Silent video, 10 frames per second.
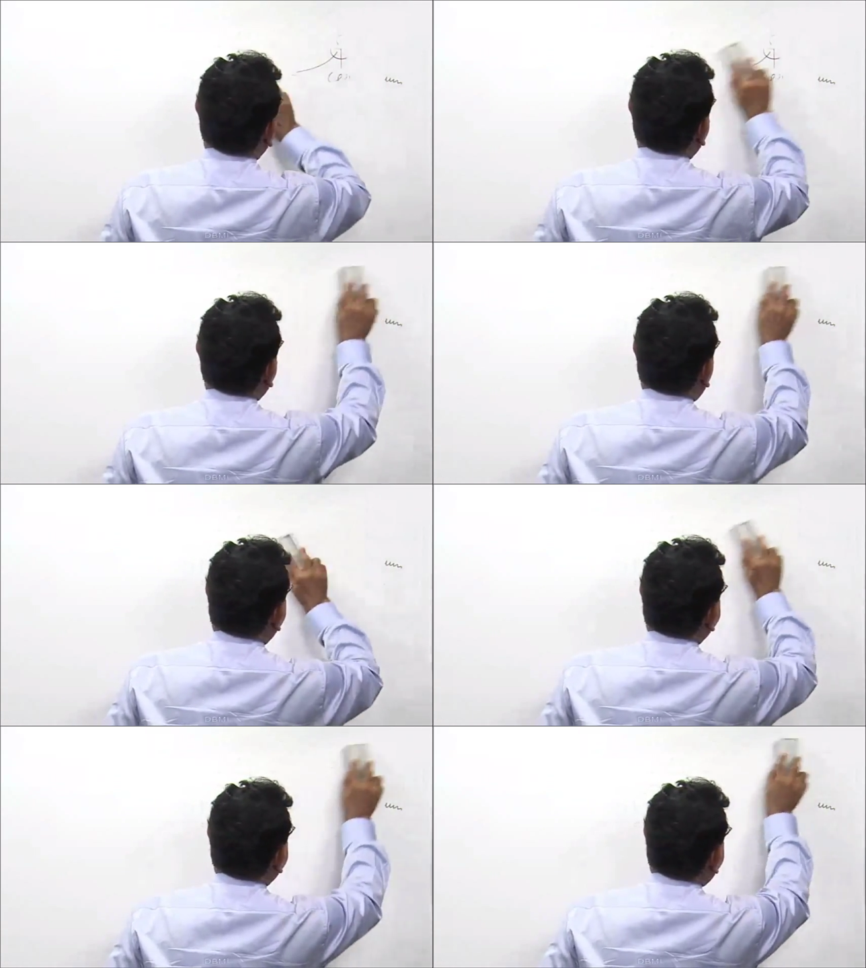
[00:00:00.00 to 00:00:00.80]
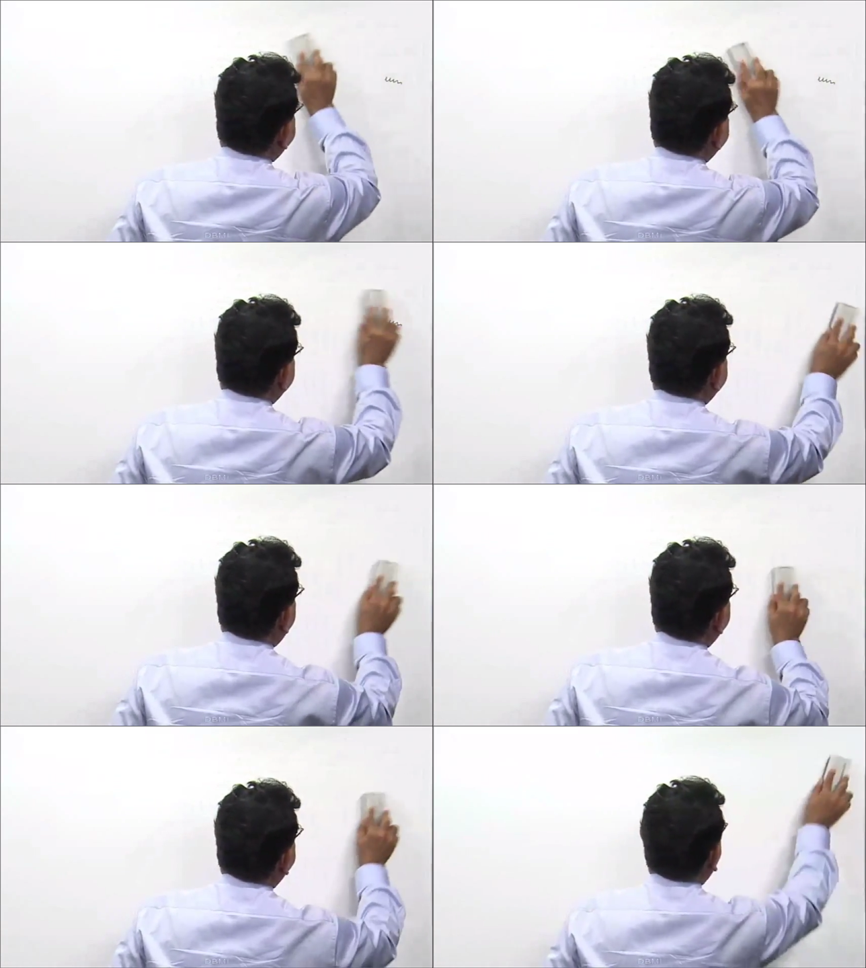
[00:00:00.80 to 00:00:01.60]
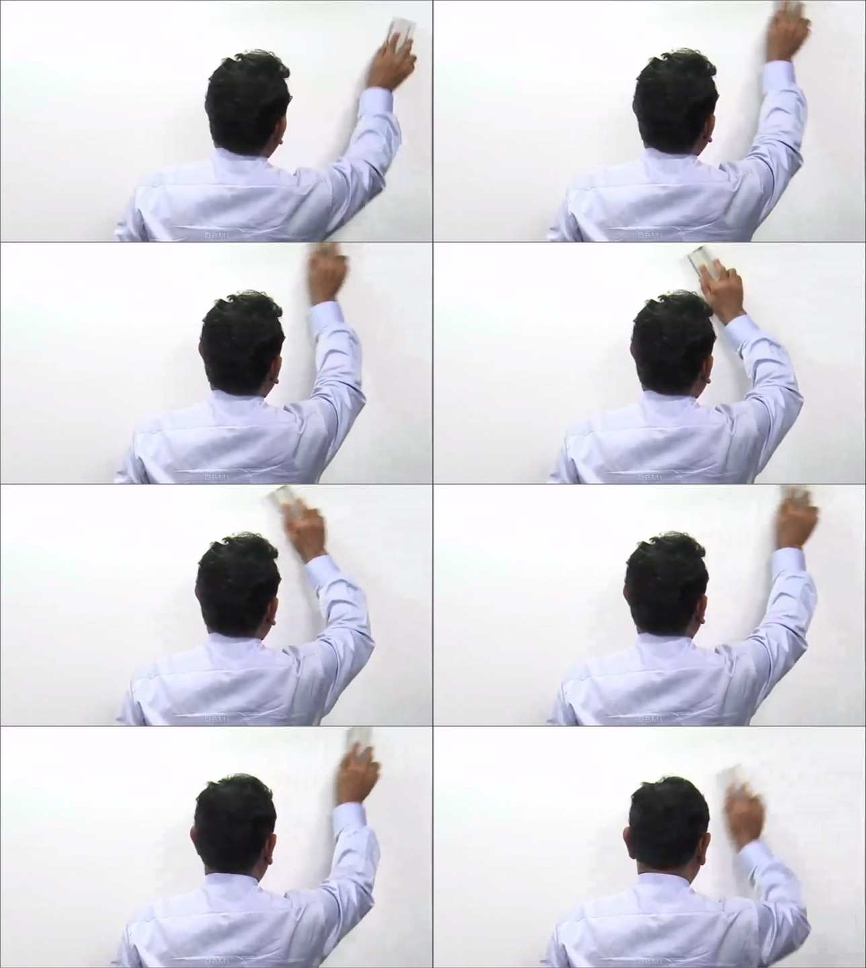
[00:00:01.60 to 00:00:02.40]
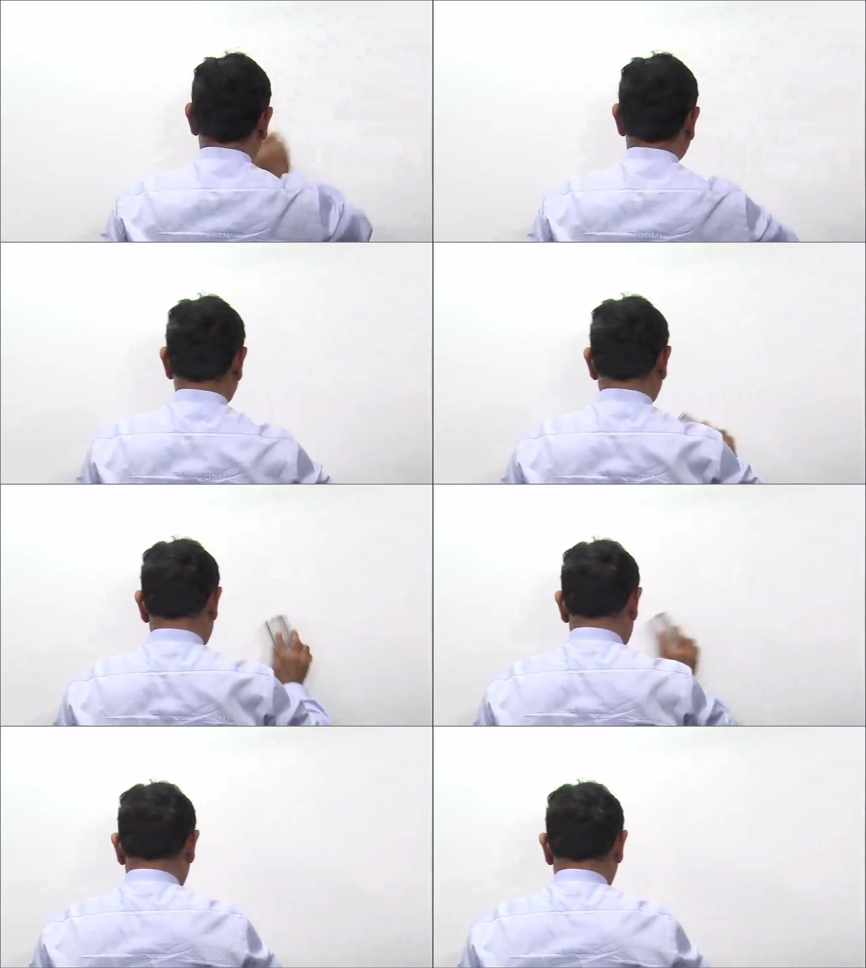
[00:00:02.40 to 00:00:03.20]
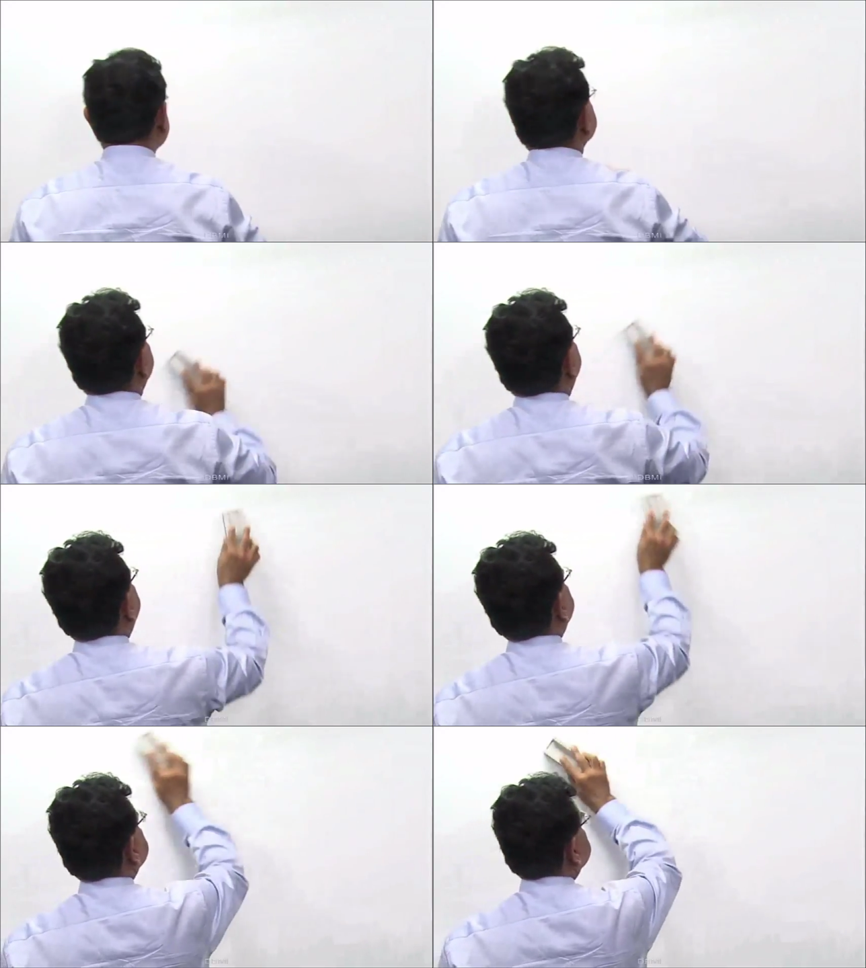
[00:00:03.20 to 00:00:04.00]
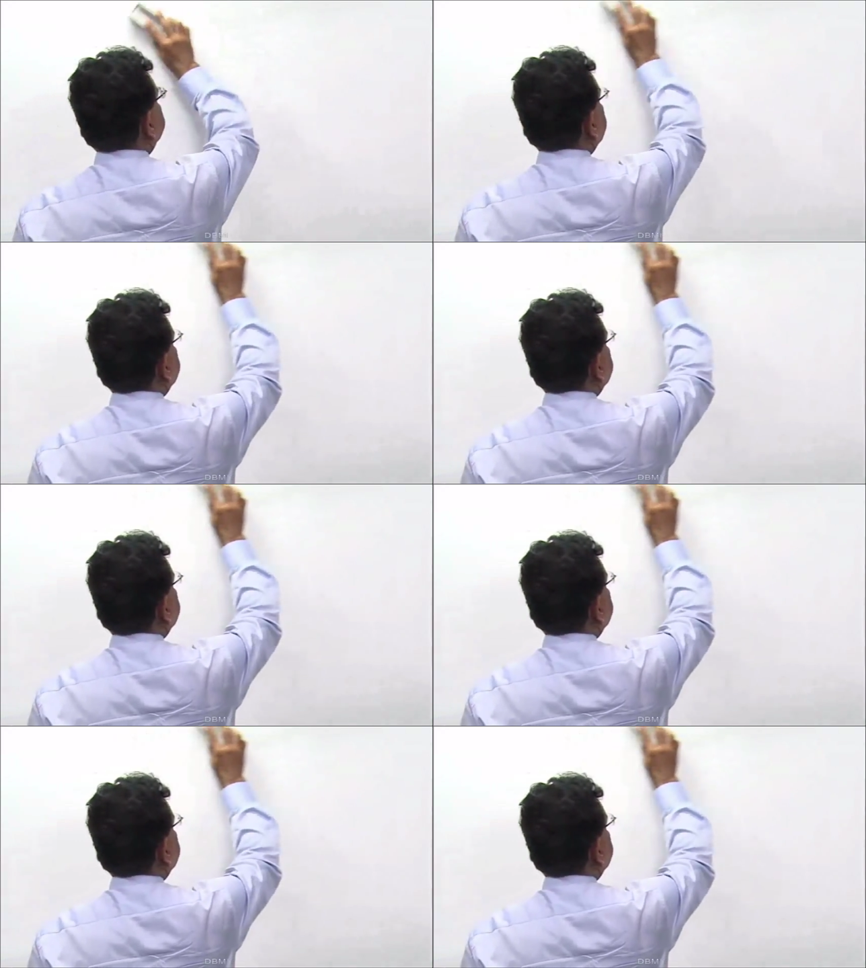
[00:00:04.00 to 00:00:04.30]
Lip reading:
Nobody's mouth can be seen.